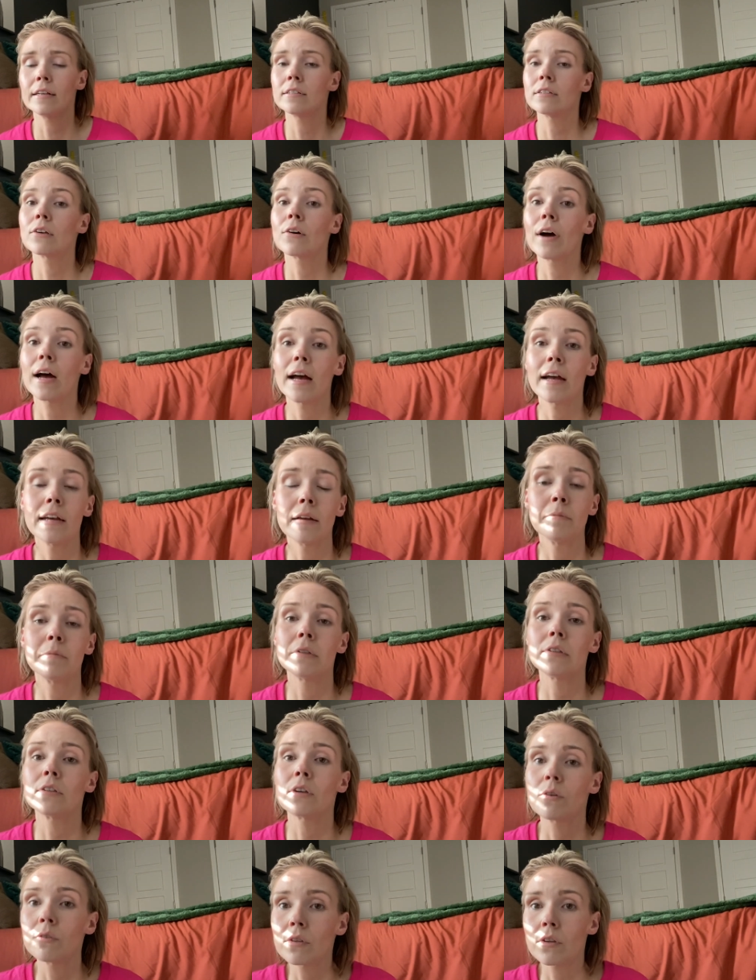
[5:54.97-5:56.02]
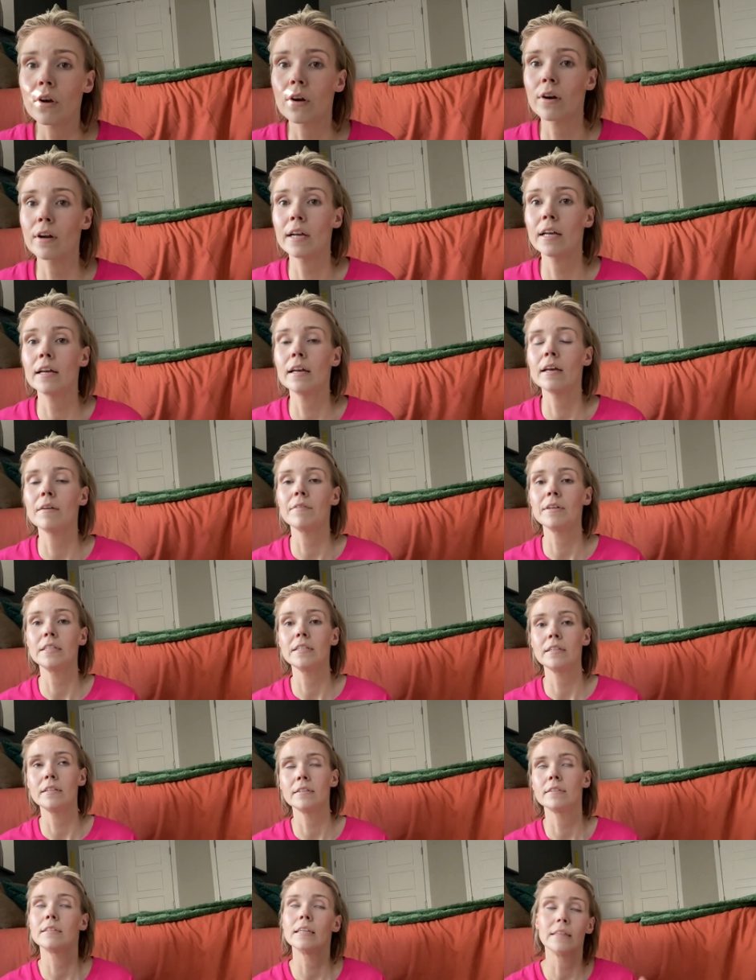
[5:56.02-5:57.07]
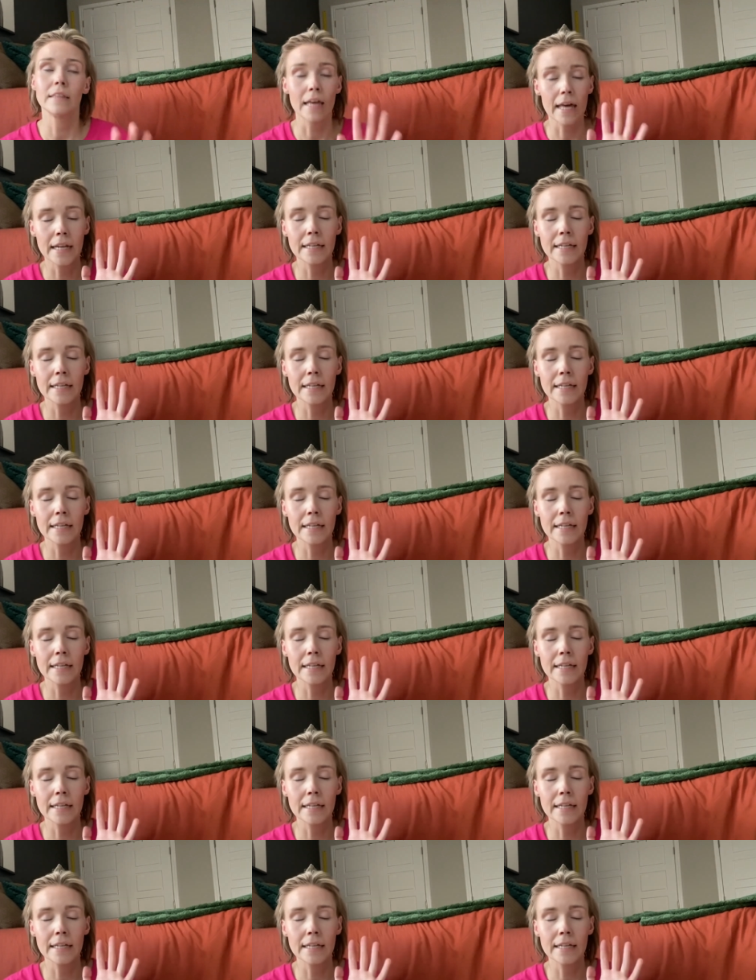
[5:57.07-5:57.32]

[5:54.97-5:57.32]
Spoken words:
So I am so sorry that